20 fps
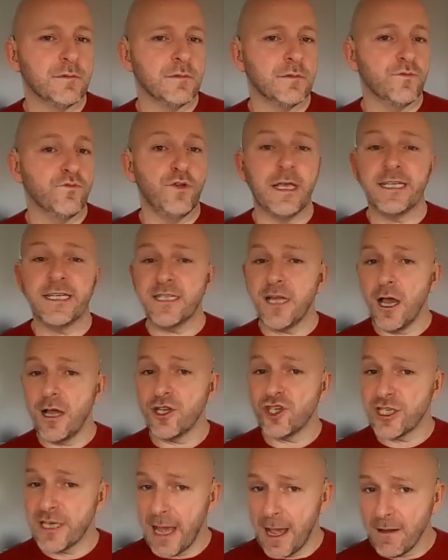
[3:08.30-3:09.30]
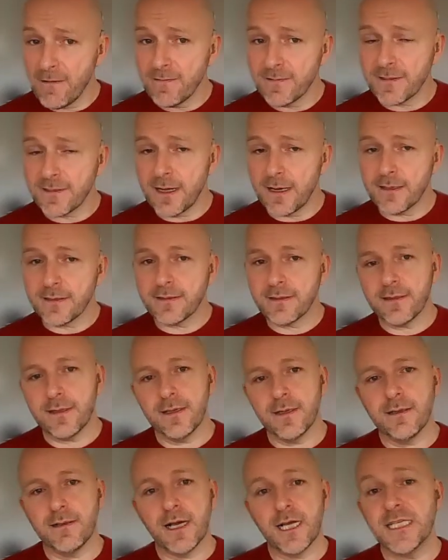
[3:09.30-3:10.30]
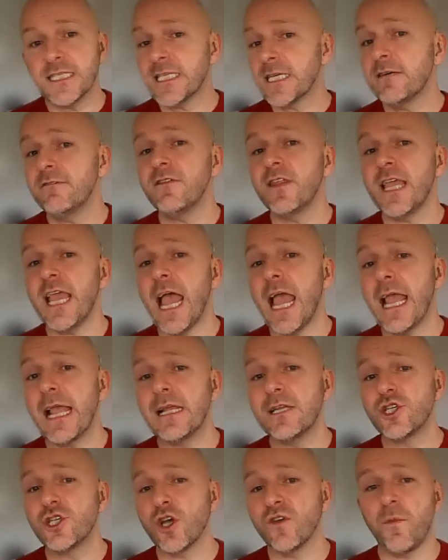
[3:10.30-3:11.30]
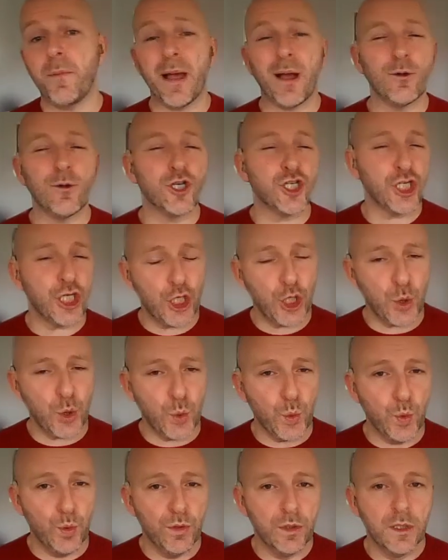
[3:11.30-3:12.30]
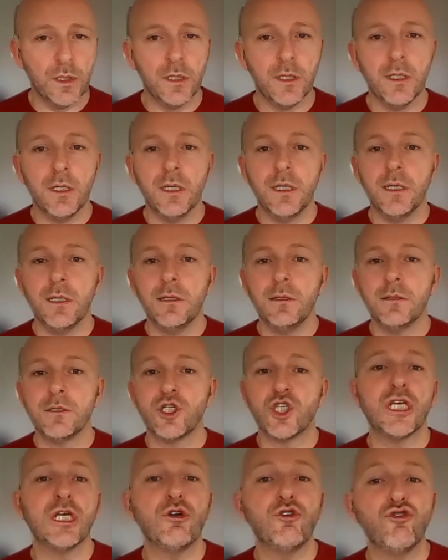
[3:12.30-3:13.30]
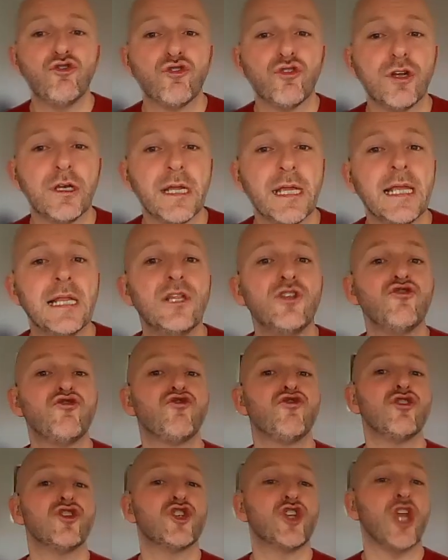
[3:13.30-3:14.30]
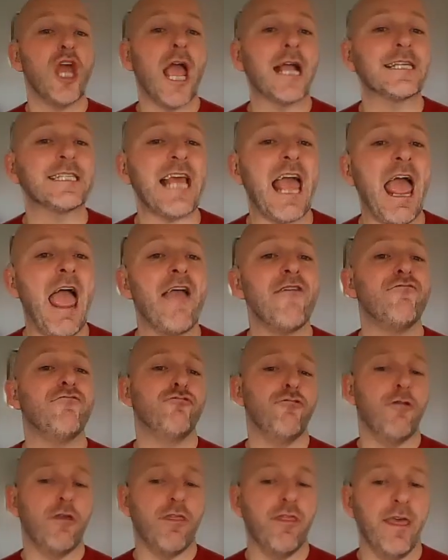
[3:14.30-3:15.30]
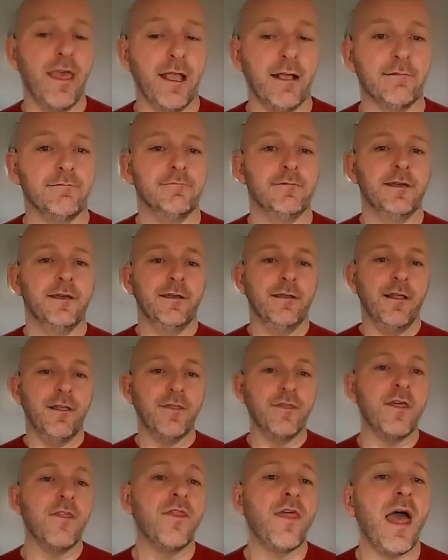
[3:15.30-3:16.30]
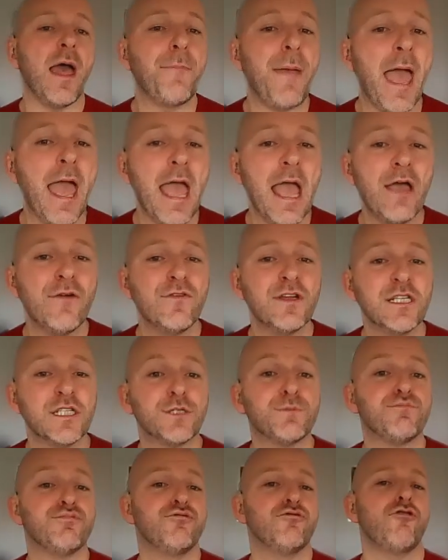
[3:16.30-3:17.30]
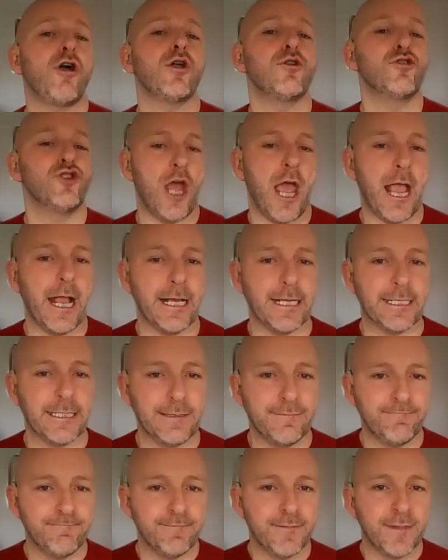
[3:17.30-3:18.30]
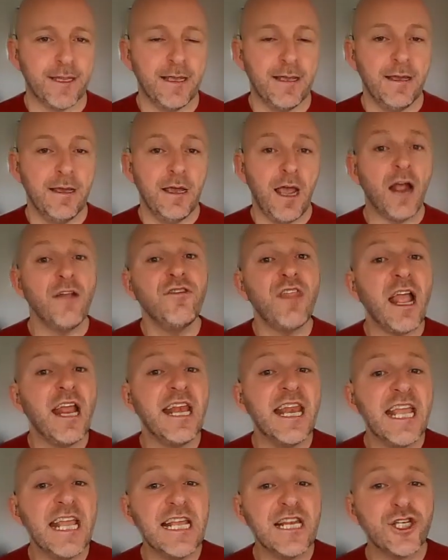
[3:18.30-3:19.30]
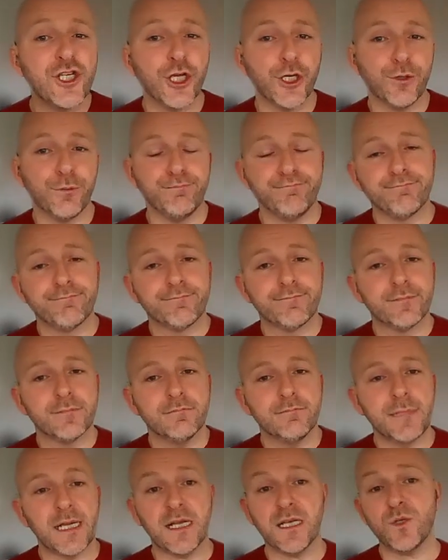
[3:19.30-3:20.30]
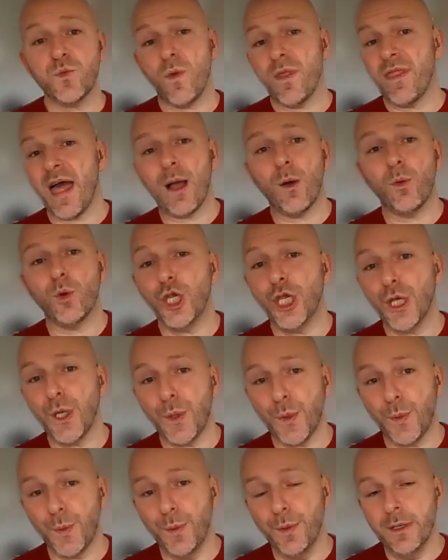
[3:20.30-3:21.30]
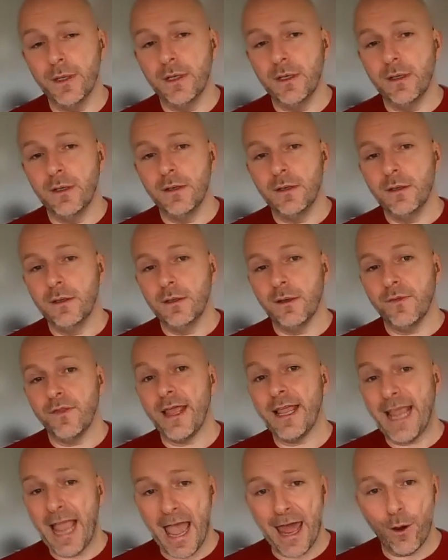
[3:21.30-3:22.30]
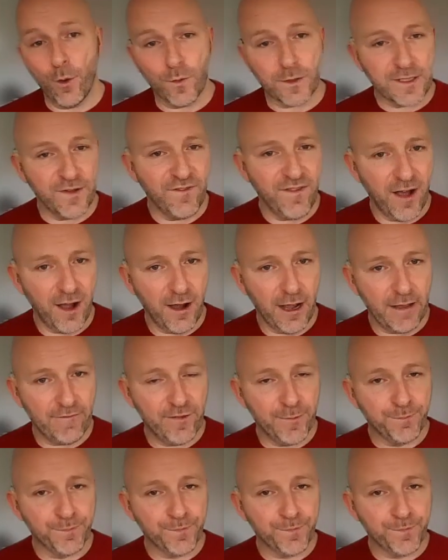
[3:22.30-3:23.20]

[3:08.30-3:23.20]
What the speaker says: Research tells us that until the age of about 2, children introject everything that their parents project. And they need to, because without you, they cannot survive.